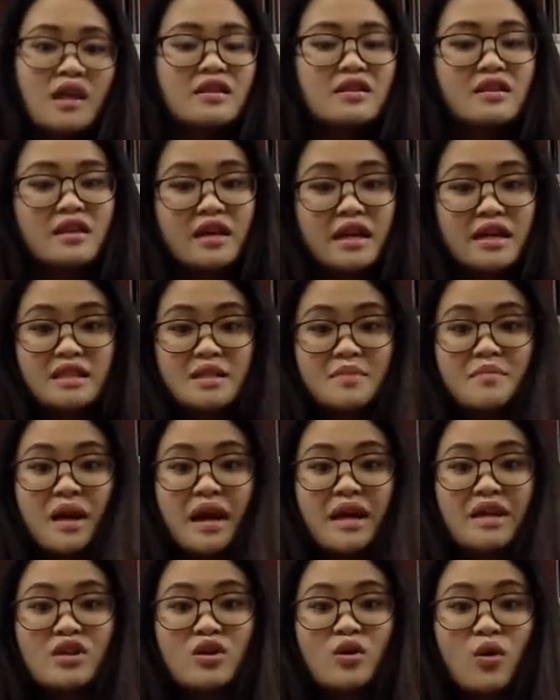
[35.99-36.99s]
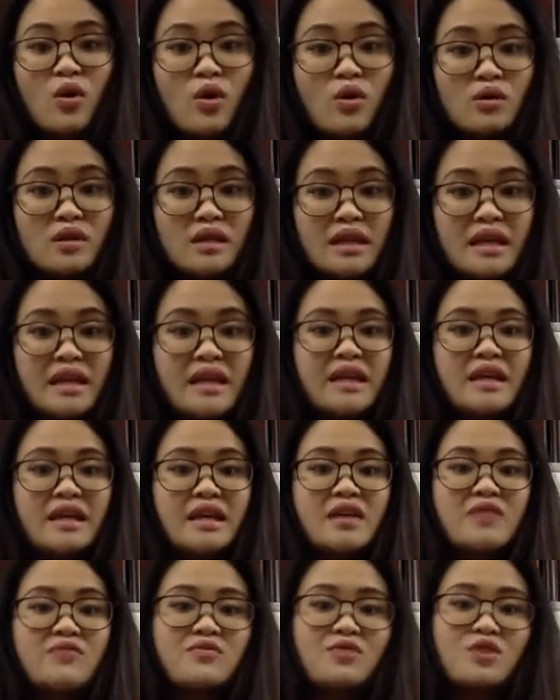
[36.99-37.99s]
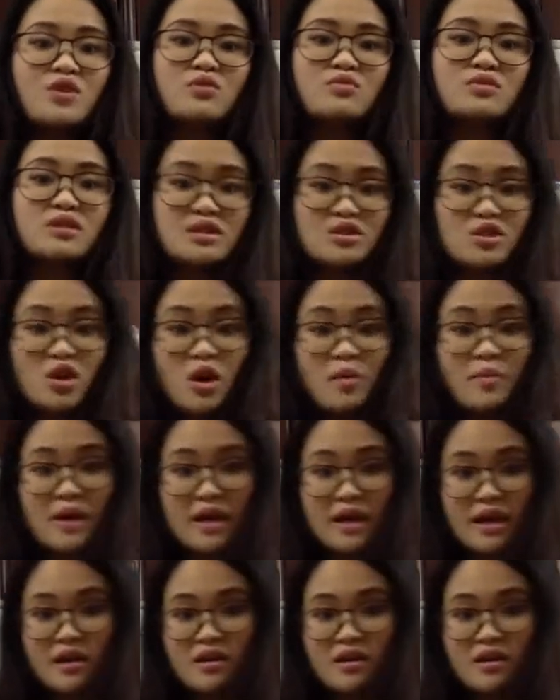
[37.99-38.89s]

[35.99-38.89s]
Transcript: The examiner only give you the topic.